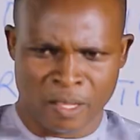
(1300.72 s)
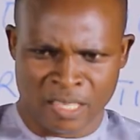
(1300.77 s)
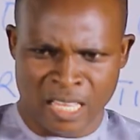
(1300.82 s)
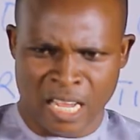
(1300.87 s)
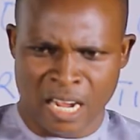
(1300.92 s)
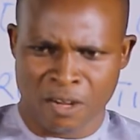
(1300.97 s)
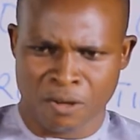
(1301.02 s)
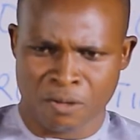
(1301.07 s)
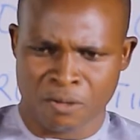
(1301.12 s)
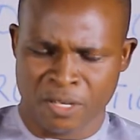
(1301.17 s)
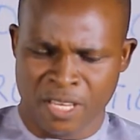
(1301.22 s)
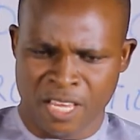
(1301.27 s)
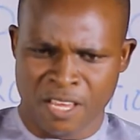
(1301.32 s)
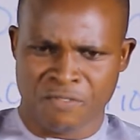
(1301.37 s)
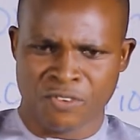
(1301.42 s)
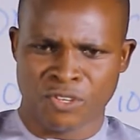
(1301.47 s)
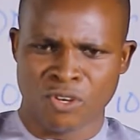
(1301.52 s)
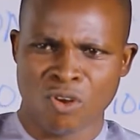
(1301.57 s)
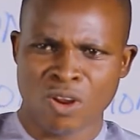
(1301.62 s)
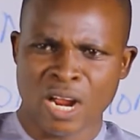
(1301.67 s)
Now,
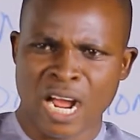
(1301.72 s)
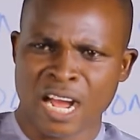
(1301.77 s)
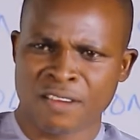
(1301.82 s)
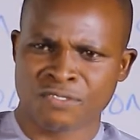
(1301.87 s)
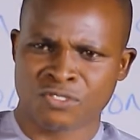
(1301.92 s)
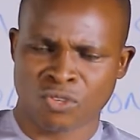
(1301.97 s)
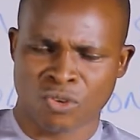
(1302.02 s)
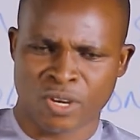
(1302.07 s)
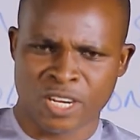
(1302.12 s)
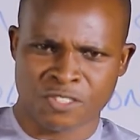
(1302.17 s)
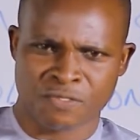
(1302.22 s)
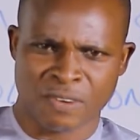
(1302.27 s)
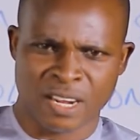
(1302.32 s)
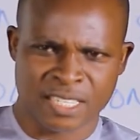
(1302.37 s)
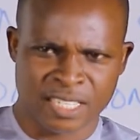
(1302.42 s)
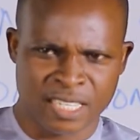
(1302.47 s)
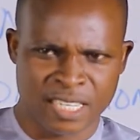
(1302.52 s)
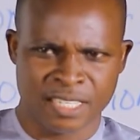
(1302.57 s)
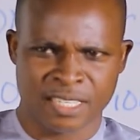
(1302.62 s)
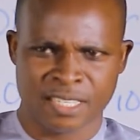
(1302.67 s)
if you don't have storage
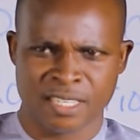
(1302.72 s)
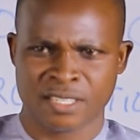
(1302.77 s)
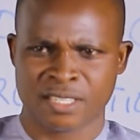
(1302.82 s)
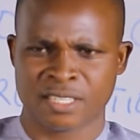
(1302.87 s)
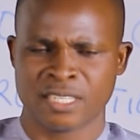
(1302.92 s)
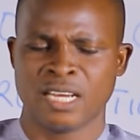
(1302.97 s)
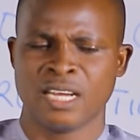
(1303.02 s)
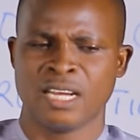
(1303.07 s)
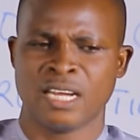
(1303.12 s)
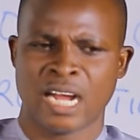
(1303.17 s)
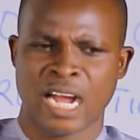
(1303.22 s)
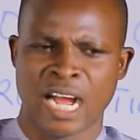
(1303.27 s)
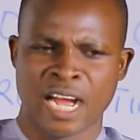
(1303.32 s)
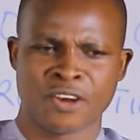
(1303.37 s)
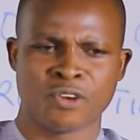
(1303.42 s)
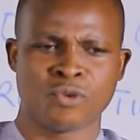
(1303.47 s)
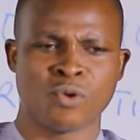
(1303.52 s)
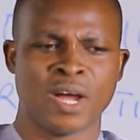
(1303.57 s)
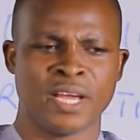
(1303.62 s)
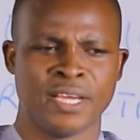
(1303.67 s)
facilities
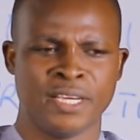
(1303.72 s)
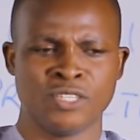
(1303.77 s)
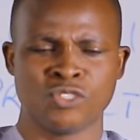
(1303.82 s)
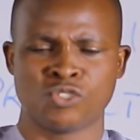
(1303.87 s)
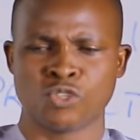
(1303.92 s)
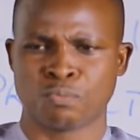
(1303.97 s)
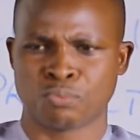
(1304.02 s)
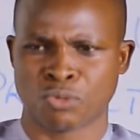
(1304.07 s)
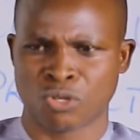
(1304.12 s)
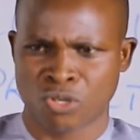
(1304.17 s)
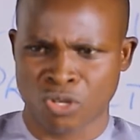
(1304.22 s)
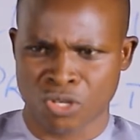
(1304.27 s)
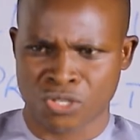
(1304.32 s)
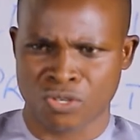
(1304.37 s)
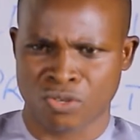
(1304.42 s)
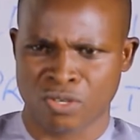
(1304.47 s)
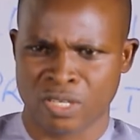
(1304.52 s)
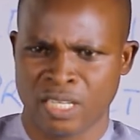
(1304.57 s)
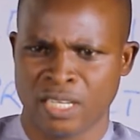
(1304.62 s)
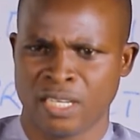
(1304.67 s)
and you are into
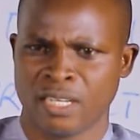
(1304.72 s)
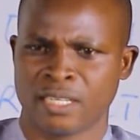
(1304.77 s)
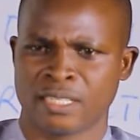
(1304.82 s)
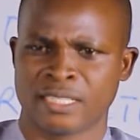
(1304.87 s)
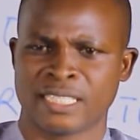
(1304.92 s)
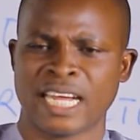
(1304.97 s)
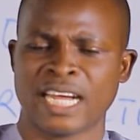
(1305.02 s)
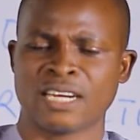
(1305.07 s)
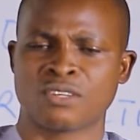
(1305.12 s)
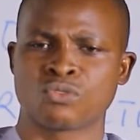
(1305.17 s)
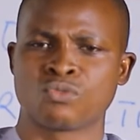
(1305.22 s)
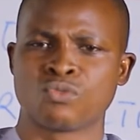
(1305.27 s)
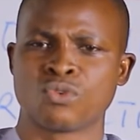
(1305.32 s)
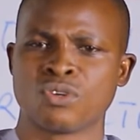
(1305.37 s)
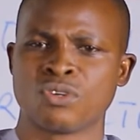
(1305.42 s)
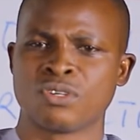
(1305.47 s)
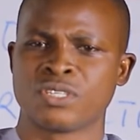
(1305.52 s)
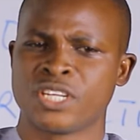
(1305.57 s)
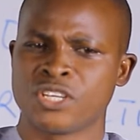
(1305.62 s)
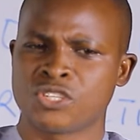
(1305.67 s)
production, that
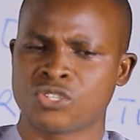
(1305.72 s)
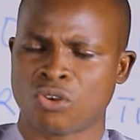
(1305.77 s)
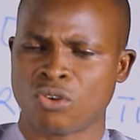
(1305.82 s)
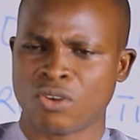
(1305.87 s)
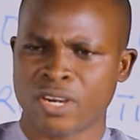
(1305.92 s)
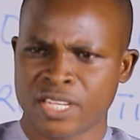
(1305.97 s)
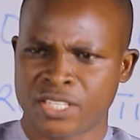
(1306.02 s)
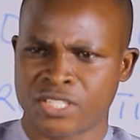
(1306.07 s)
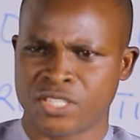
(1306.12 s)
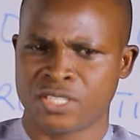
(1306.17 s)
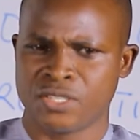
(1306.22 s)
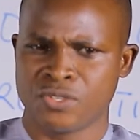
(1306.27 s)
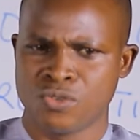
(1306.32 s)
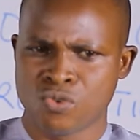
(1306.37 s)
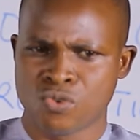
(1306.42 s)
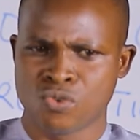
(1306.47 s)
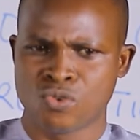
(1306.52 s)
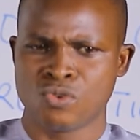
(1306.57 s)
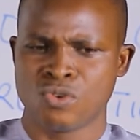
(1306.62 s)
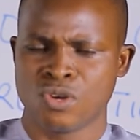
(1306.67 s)
will discourage
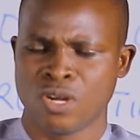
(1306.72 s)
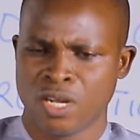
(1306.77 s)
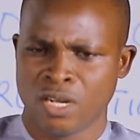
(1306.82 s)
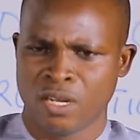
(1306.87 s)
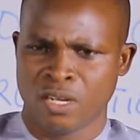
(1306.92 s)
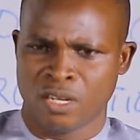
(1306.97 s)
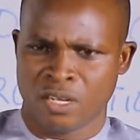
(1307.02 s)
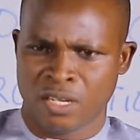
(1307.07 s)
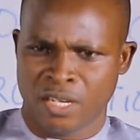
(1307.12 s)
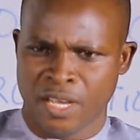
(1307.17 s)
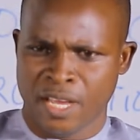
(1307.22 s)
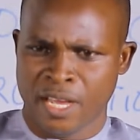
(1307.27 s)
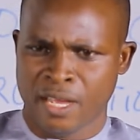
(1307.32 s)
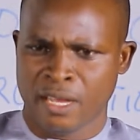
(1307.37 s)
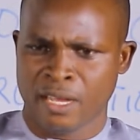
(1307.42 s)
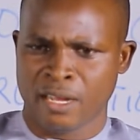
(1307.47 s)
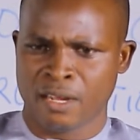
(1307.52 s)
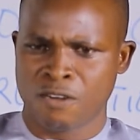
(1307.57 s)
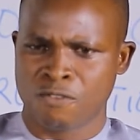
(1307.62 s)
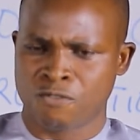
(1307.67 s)
you
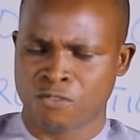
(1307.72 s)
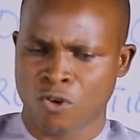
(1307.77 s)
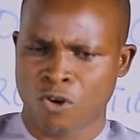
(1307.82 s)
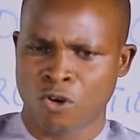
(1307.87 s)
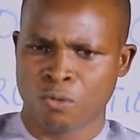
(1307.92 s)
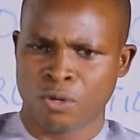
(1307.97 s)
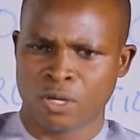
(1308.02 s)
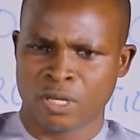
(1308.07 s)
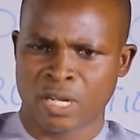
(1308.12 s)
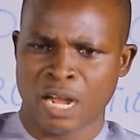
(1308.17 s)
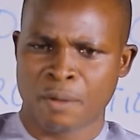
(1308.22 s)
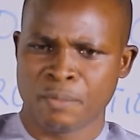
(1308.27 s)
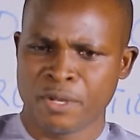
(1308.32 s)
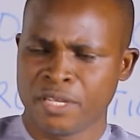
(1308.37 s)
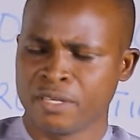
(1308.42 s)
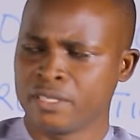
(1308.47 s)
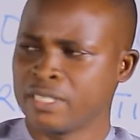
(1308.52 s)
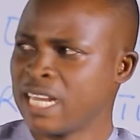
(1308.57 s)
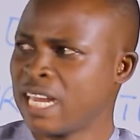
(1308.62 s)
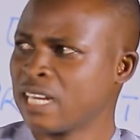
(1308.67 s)

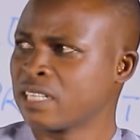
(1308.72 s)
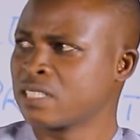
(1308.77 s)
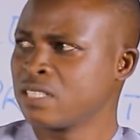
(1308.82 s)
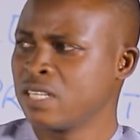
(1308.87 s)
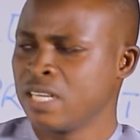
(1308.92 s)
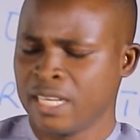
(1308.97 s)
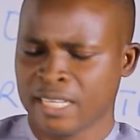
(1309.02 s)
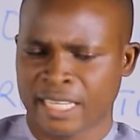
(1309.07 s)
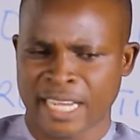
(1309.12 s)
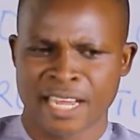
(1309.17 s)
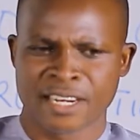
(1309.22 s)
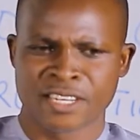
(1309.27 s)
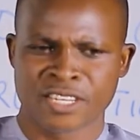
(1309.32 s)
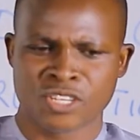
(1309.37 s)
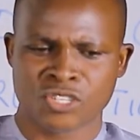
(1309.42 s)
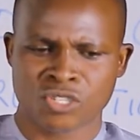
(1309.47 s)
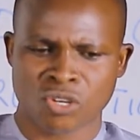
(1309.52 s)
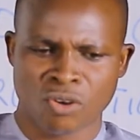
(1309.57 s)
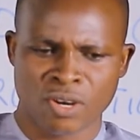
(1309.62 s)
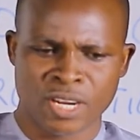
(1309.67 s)
that can
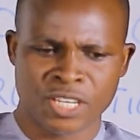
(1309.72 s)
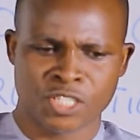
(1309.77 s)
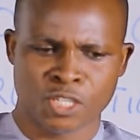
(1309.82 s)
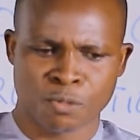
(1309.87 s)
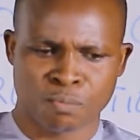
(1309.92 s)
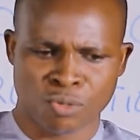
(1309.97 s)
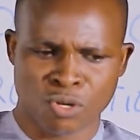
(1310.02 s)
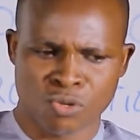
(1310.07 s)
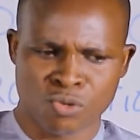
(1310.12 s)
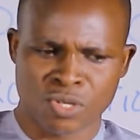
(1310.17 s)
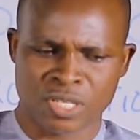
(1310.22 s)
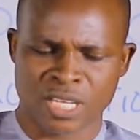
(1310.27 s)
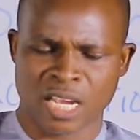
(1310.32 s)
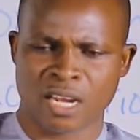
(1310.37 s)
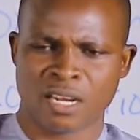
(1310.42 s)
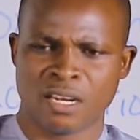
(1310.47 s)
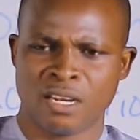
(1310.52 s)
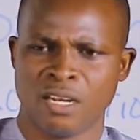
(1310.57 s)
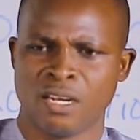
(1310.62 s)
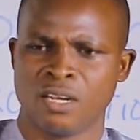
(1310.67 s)
discourage the
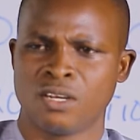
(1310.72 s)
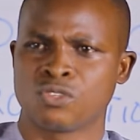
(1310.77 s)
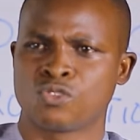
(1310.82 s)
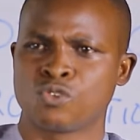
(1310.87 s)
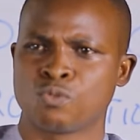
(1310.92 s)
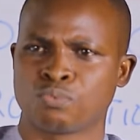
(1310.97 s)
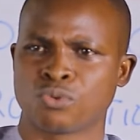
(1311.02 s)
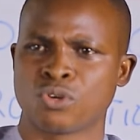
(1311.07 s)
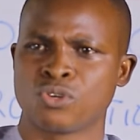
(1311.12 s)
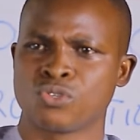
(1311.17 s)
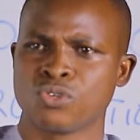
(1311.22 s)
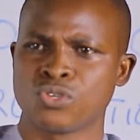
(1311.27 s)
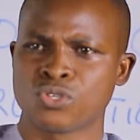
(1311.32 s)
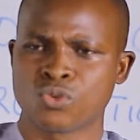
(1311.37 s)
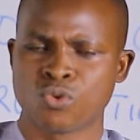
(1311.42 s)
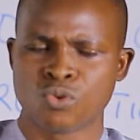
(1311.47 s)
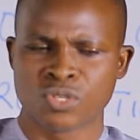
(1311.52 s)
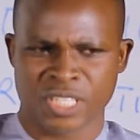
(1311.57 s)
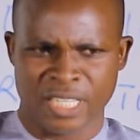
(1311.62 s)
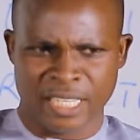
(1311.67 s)
producer to produce
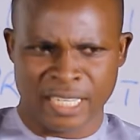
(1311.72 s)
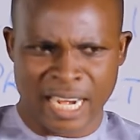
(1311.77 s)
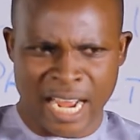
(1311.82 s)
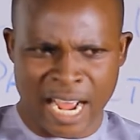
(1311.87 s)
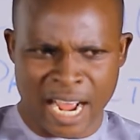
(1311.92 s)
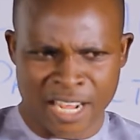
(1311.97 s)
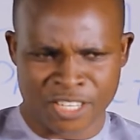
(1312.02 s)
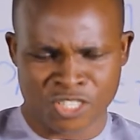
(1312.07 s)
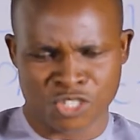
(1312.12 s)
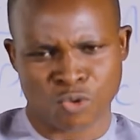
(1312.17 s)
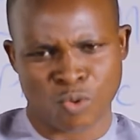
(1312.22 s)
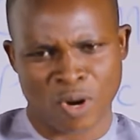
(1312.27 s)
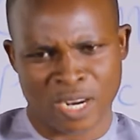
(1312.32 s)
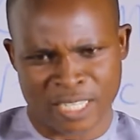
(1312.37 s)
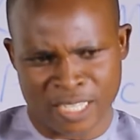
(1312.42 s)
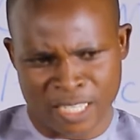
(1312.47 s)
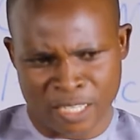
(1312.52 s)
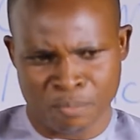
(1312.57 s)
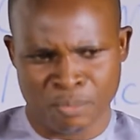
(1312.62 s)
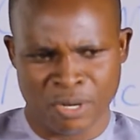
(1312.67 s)
goods in large
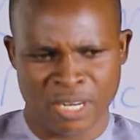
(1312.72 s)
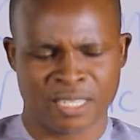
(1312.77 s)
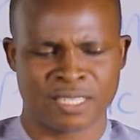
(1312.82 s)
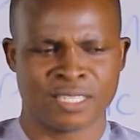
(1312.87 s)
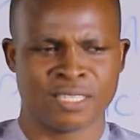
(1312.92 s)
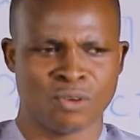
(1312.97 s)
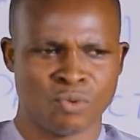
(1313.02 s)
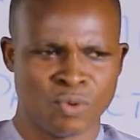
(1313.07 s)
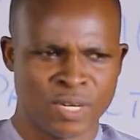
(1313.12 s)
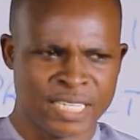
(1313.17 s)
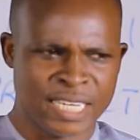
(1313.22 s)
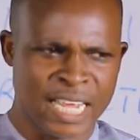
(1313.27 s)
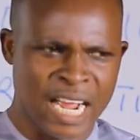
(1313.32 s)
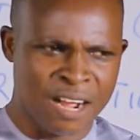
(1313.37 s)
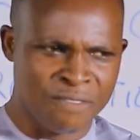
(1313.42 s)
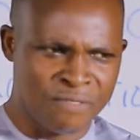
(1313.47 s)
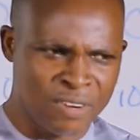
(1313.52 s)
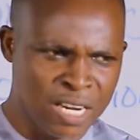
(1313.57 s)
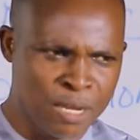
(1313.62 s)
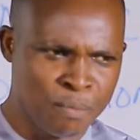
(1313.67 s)
quantity. But with the
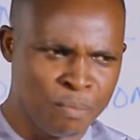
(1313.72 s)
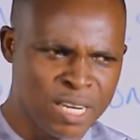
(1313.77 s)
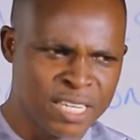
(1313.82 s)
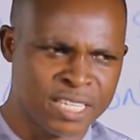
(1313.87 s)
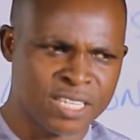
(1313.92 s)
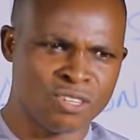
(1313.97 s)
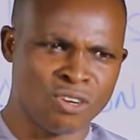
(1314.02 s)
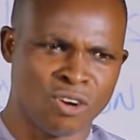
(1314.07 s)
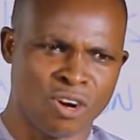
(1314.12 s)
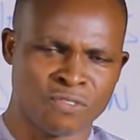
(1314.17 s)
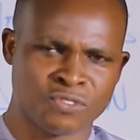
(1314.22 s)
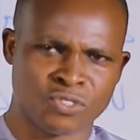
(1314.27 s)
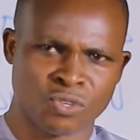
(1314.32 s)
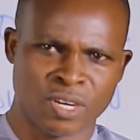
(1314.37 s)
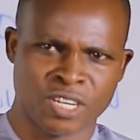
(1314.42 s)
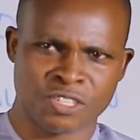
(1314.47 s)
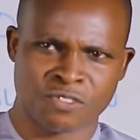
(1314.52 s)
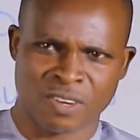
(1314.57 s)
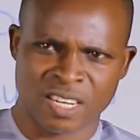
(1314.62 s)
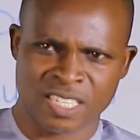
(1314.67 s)
availability of
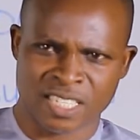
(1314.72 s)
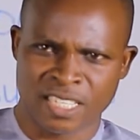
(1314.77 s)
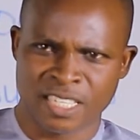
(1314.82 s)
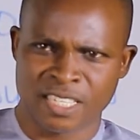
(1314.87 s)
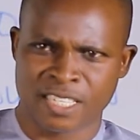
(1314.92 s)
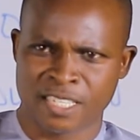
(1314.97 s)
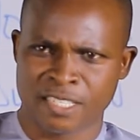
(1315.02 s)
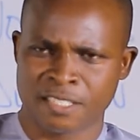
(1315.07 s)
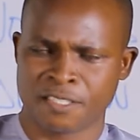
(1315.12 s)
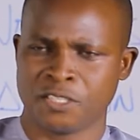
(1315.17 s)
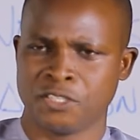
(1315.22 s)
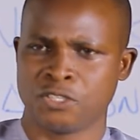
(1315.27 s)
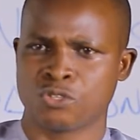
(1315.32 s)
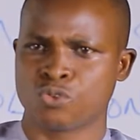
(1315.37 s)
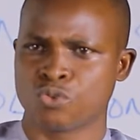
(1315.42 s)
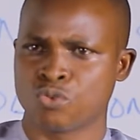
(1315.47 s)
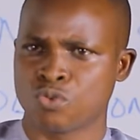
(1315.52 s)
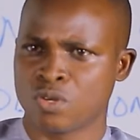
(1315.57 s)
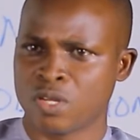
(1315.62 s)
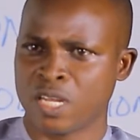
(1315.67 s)
storage facilities,
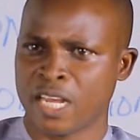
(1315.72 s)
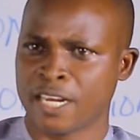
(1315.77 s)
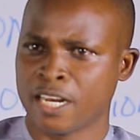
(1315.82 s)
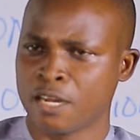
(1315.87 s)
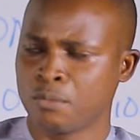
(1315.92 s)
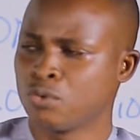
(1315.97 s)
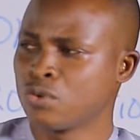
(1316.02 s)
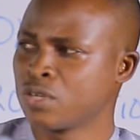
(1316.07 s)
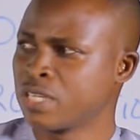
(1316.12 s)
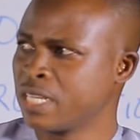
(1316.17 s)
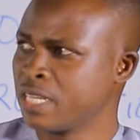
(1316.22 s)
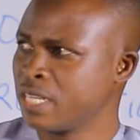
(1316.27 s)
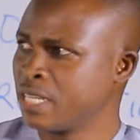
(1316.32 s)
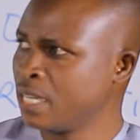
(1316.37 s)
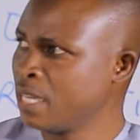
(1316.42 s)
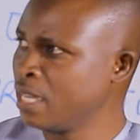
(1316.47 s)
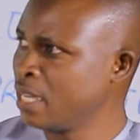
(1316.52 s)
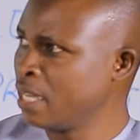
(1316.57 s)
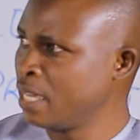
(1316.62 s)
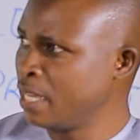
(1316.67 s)
it will enable the
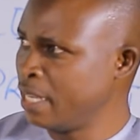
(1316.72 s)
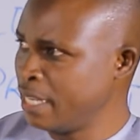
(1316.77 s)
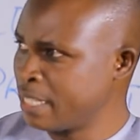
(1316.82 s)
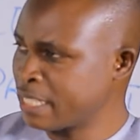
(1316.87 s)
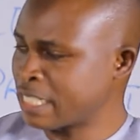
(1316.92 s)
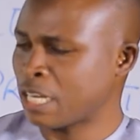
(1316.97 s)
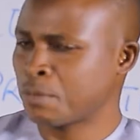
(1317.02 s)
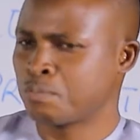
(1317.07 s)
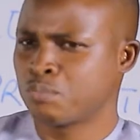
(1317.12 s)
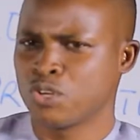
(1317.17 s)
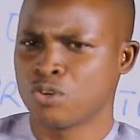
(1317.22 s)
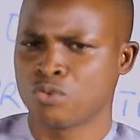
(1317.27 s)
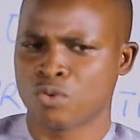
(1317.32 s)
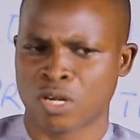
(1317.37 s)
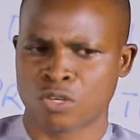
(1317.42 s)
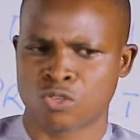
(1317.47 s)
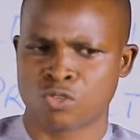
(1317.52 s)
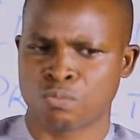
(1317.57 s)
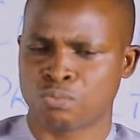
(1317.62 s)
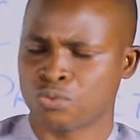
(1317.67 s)

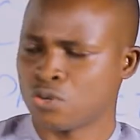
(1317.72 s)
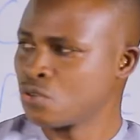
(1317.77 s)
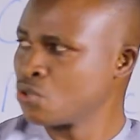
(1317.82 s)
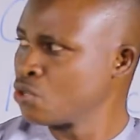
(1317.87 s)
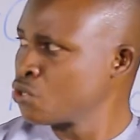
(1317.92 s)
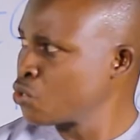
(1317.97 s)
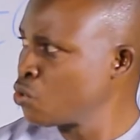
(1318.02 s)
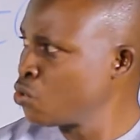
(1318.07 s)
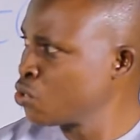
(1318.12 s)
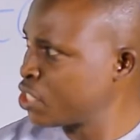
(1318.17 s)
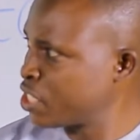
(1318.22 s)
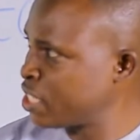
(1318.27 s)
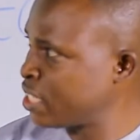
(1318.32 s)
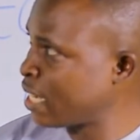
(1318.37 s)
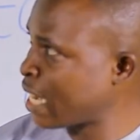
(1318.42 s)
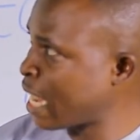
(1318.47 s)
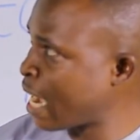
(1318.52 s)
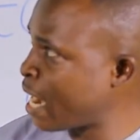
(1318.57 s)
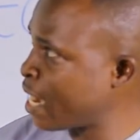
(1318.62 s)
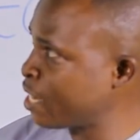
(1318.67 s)
entrepreneur to produce goods
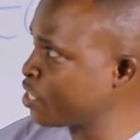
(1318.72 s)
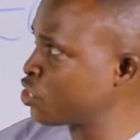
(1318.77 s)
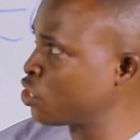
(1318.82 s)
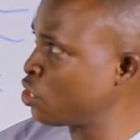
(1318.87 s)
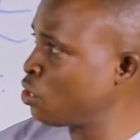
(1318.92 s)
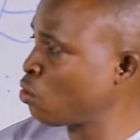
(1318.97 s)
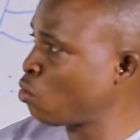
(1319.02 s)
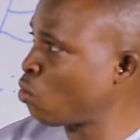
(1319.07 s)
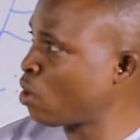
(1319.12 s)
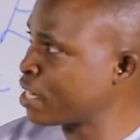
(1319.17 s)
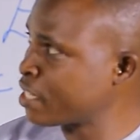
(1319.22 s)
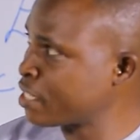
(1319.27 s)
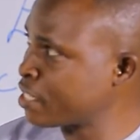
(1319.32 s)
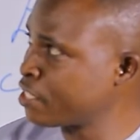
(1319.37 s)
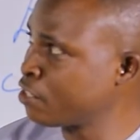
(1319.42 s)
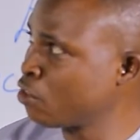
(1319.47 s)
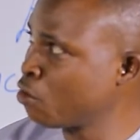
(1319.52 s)
in large quantity.